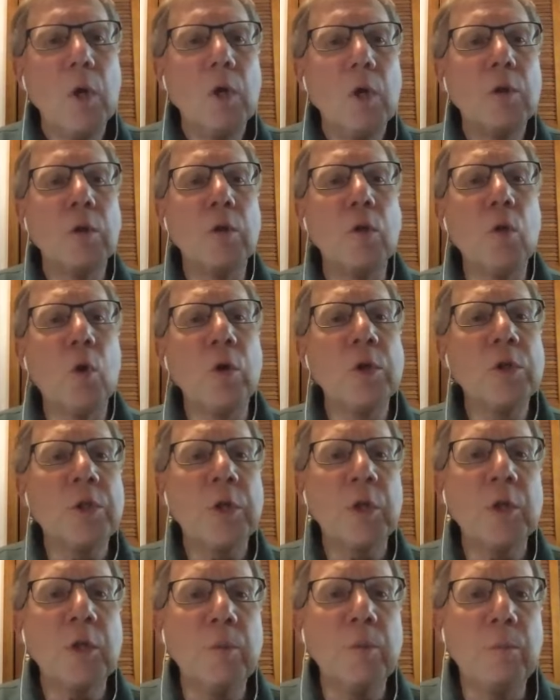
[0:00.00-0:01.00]
The Lord
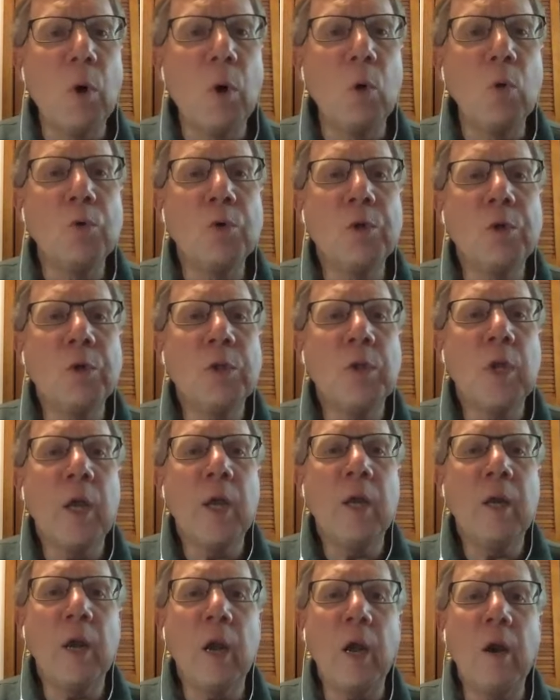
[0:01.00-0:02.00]
said to Moses
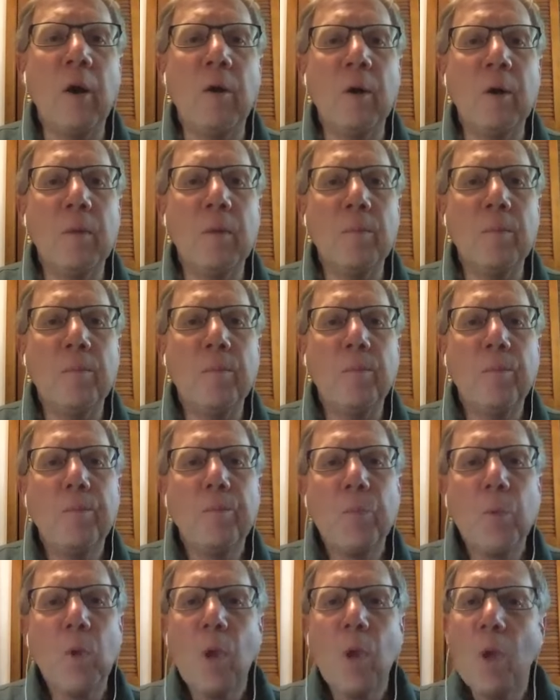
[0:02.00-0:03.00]
and Aaron,
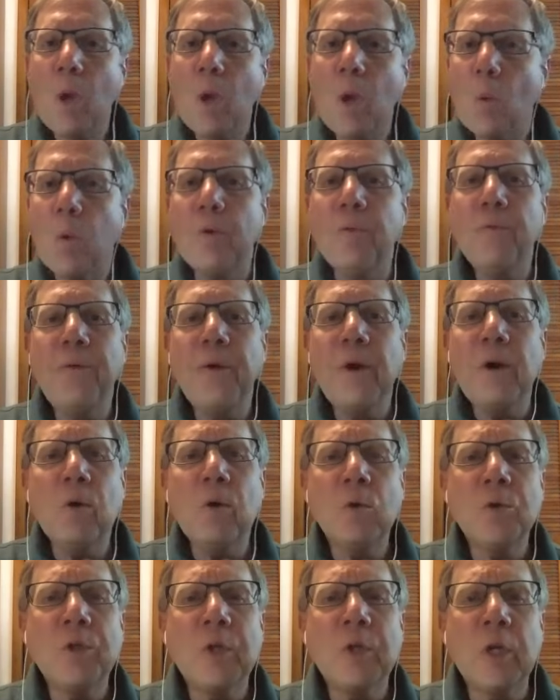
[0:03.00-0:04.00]
"When
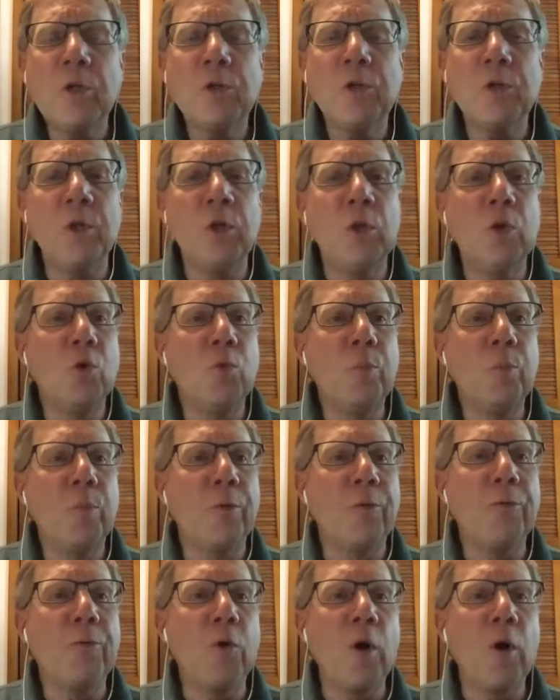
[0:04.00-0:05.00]
Pharaoh says to you,
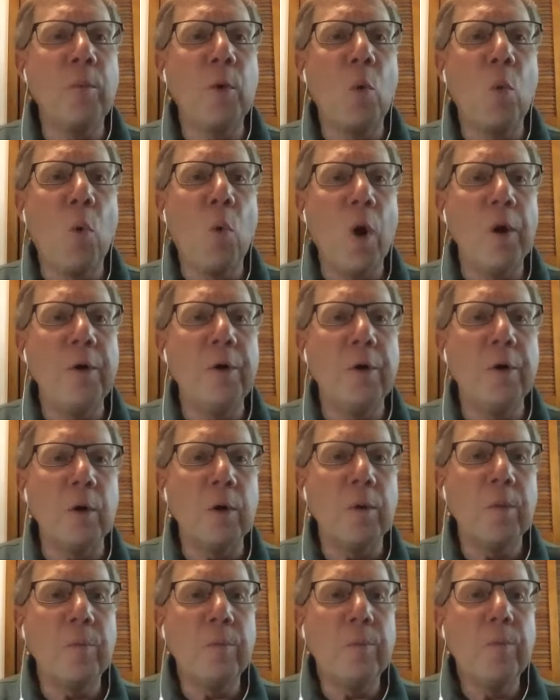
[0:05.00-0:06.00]
'Perform a
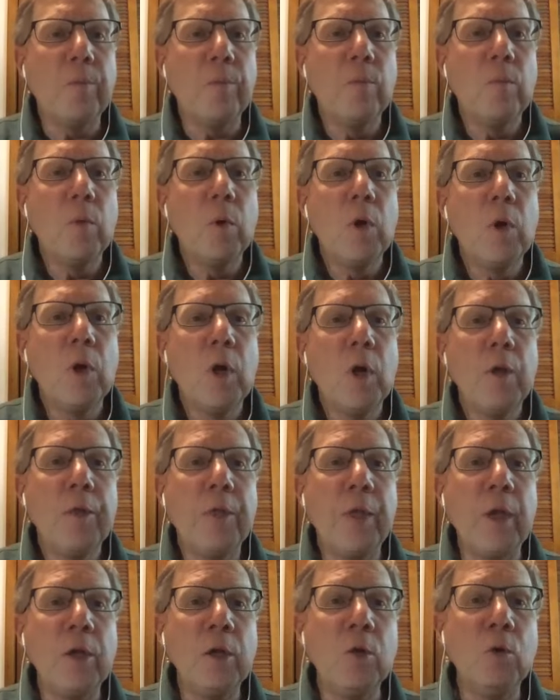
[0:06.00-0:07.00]
wonder,'
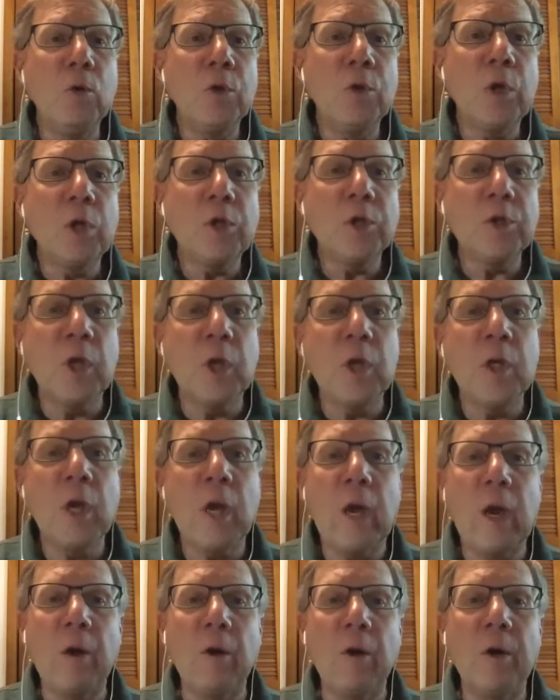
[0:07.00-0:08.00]
then you shall say to
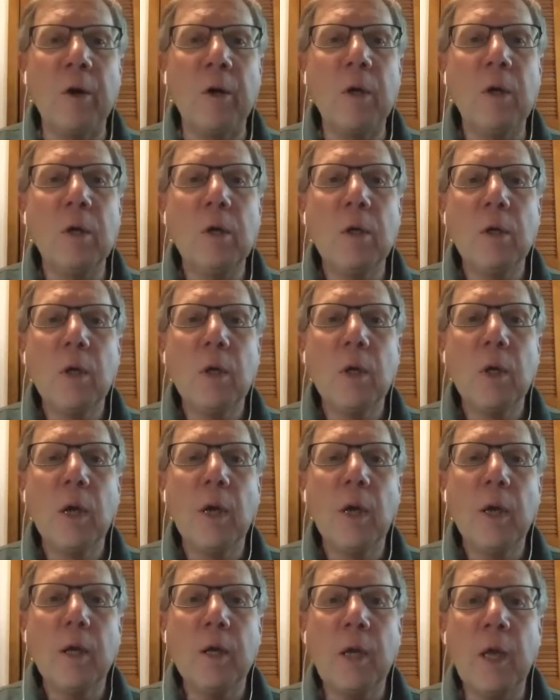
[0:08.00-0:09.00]
Aaron,
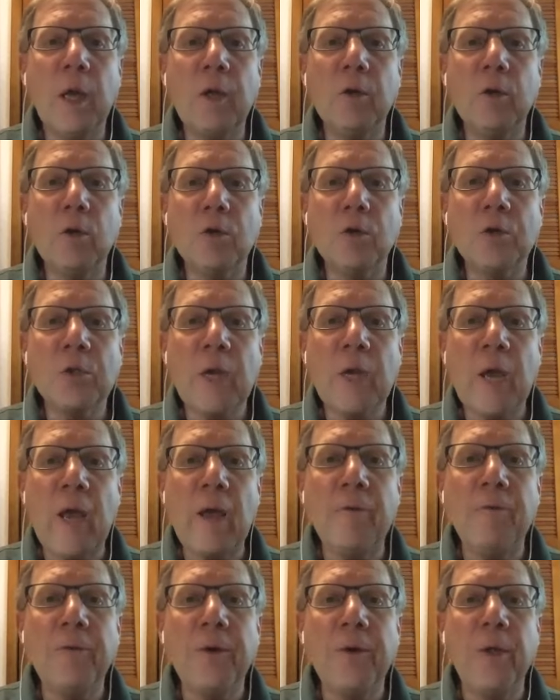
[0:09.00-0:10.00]
'Take your
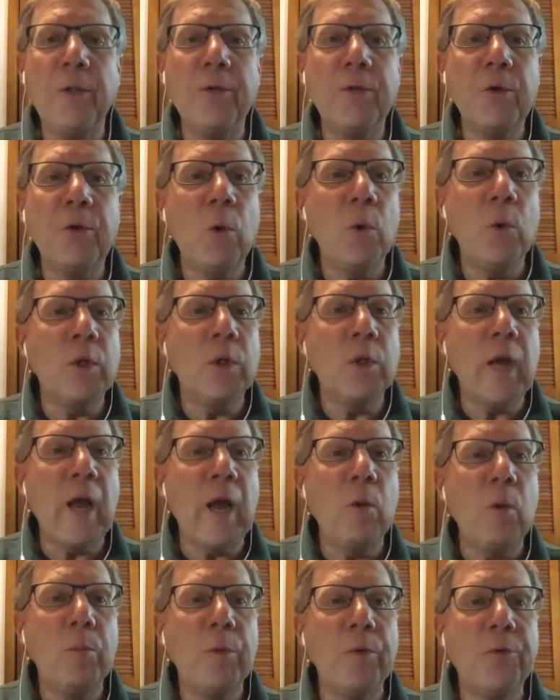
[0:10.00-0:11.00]
staff and throw it
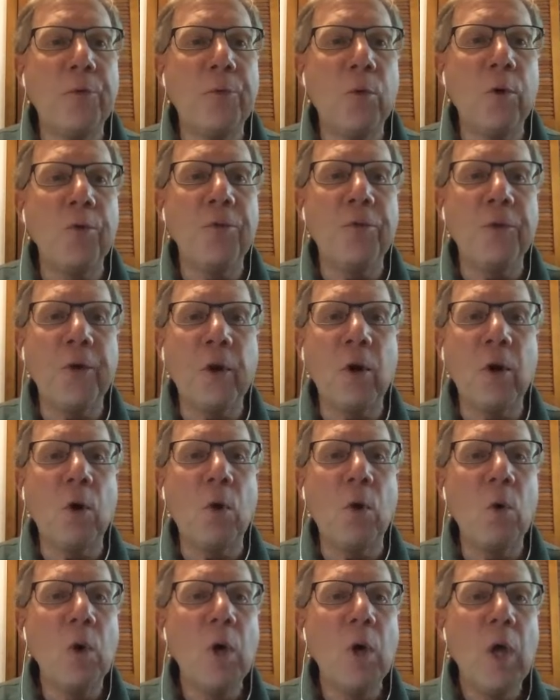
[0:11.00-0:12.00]
down before
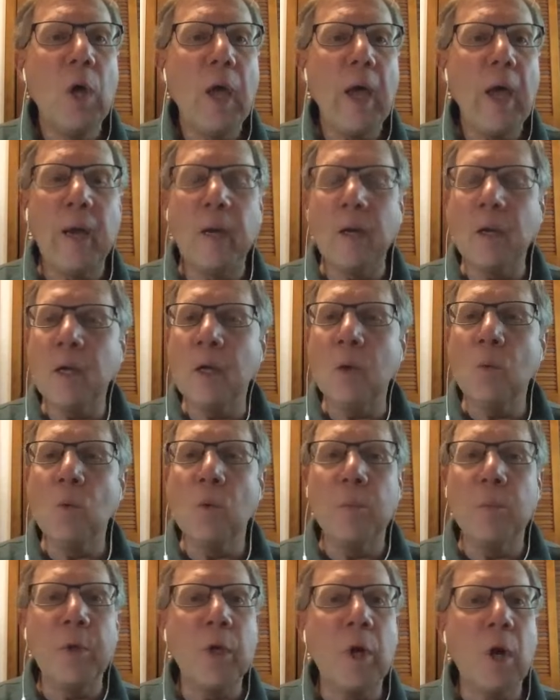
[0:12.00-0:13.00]
Pharaoh, and it will
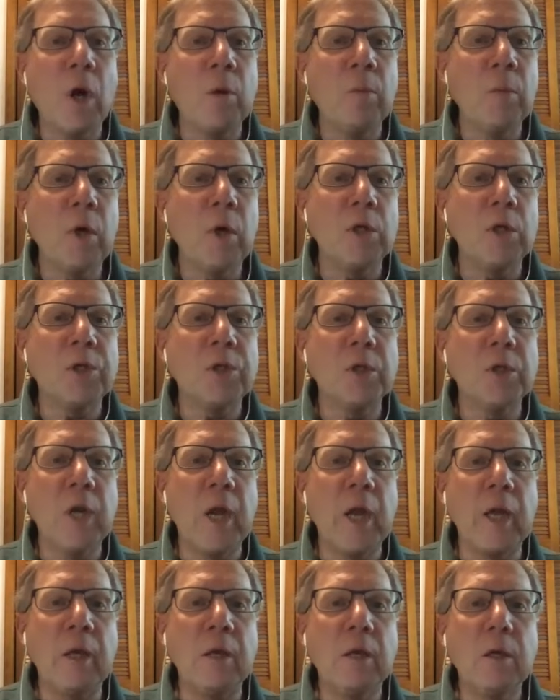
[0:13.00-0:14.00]
become a
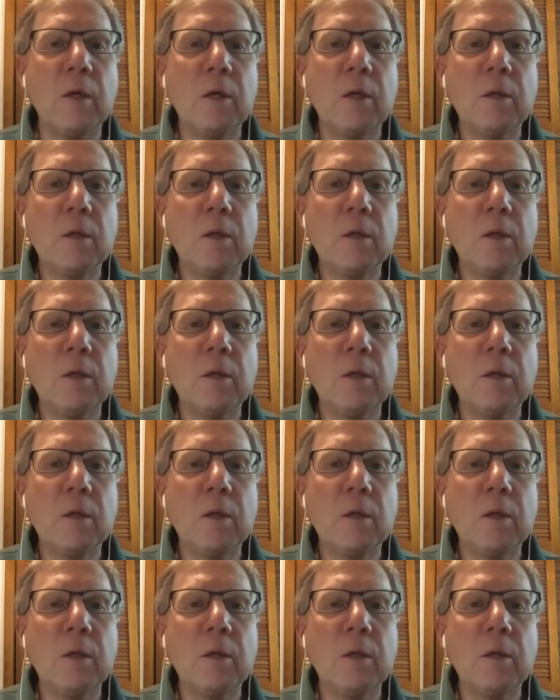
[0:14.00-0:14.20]
snake.'"